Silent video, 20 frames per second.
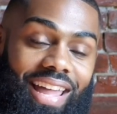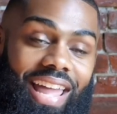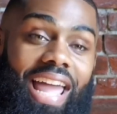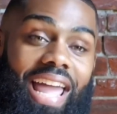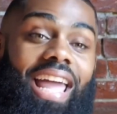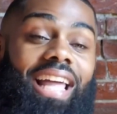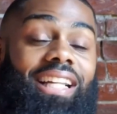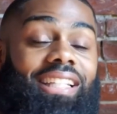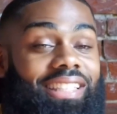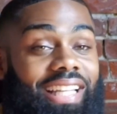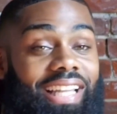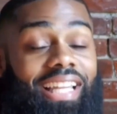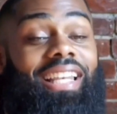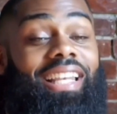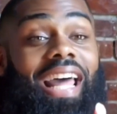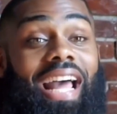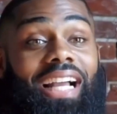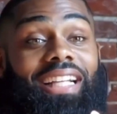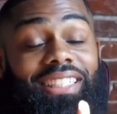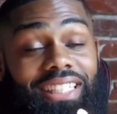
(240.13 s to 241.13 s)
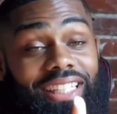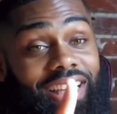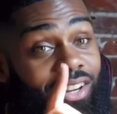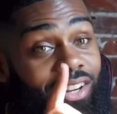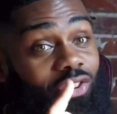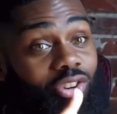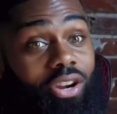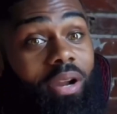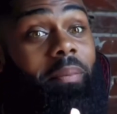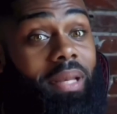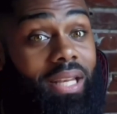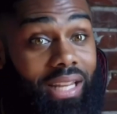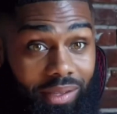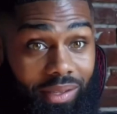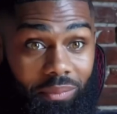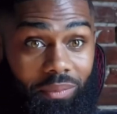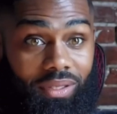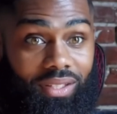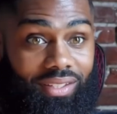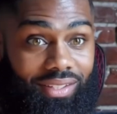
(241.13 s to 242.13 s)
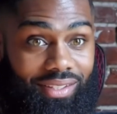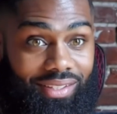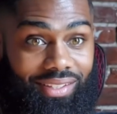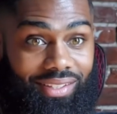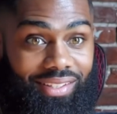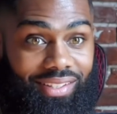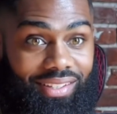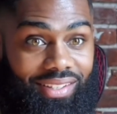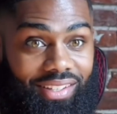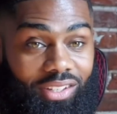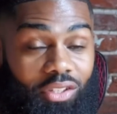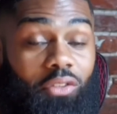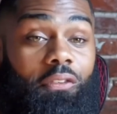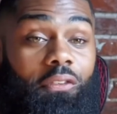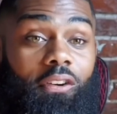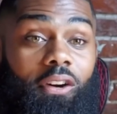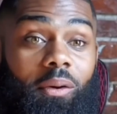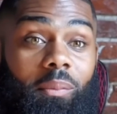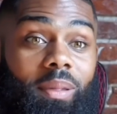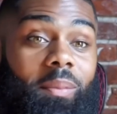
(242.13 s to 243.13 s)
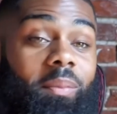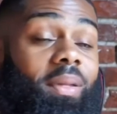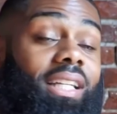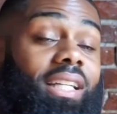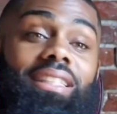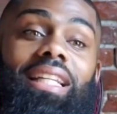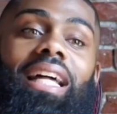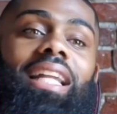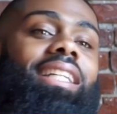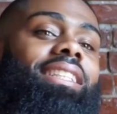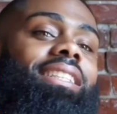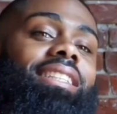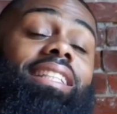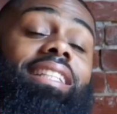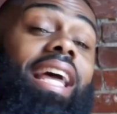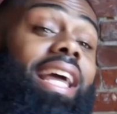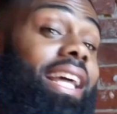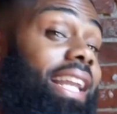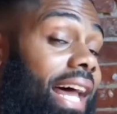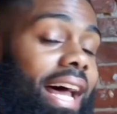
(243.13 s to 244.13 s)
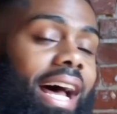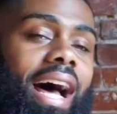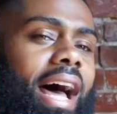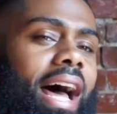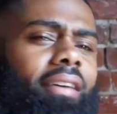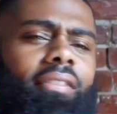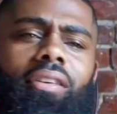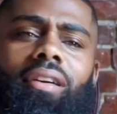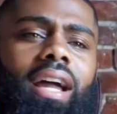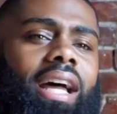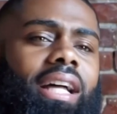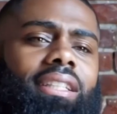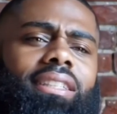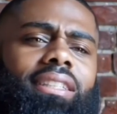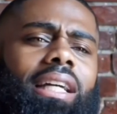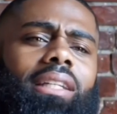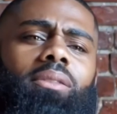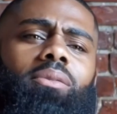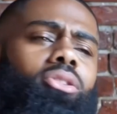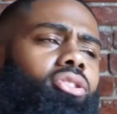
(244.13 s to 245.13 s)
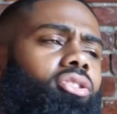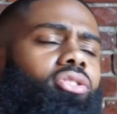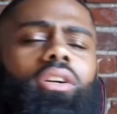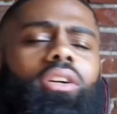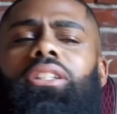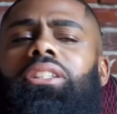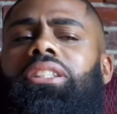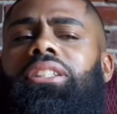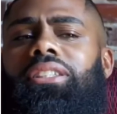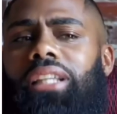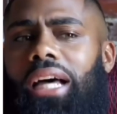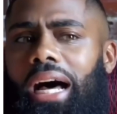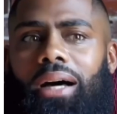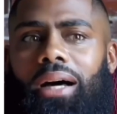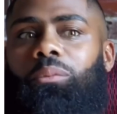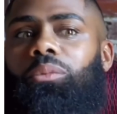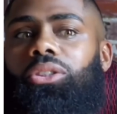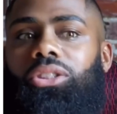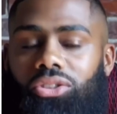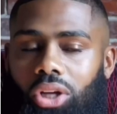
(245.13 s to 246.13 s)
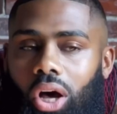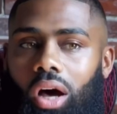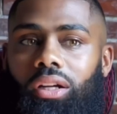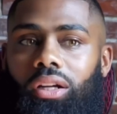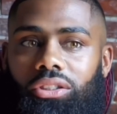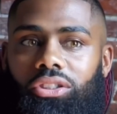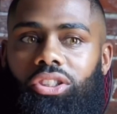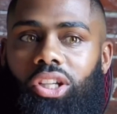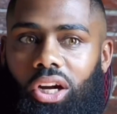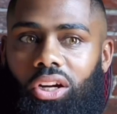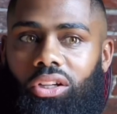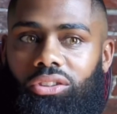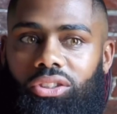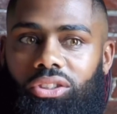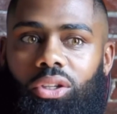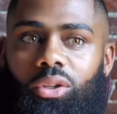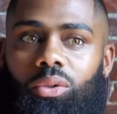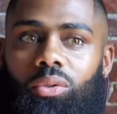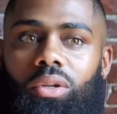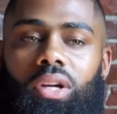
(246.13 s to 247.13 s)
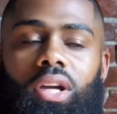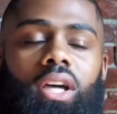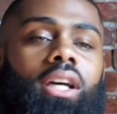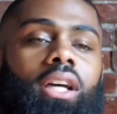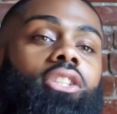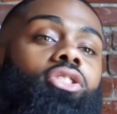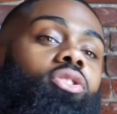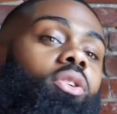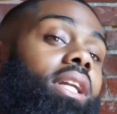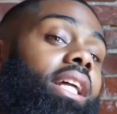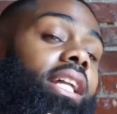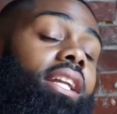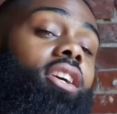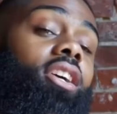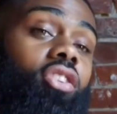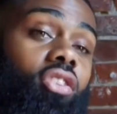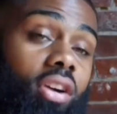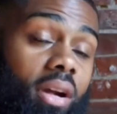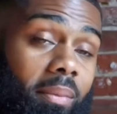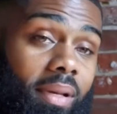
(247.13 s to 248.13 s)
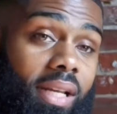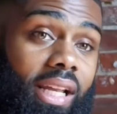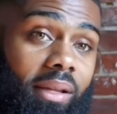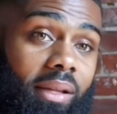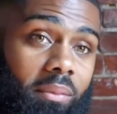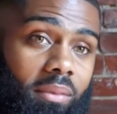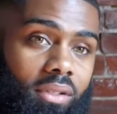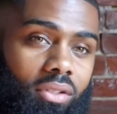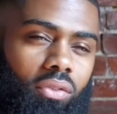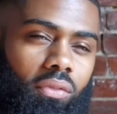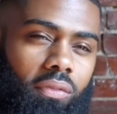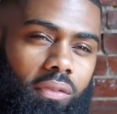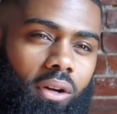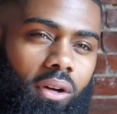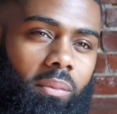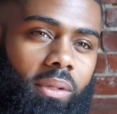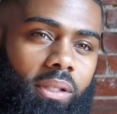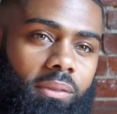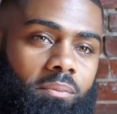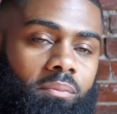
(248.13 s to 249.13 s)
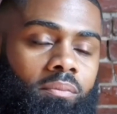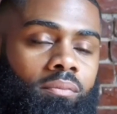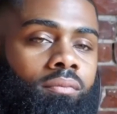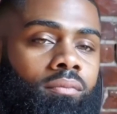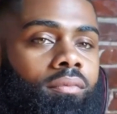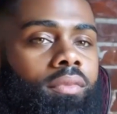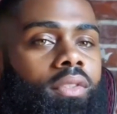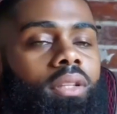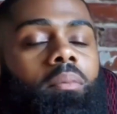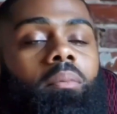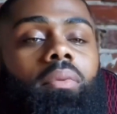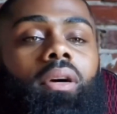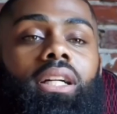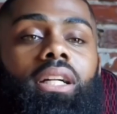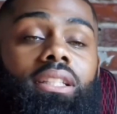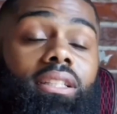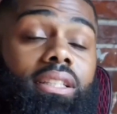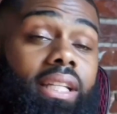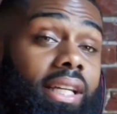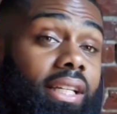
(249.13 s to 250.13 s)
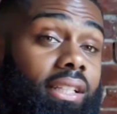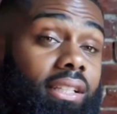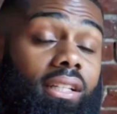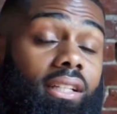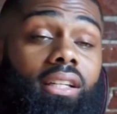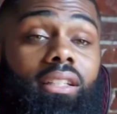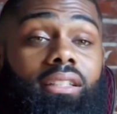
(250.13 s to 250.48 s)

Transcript: It didn't actually incriminate me. You feel me? Because I didn't say that I ever had sex with the shorty. Just I was talking to her too, so it didn't incriminate me. You feel me? But then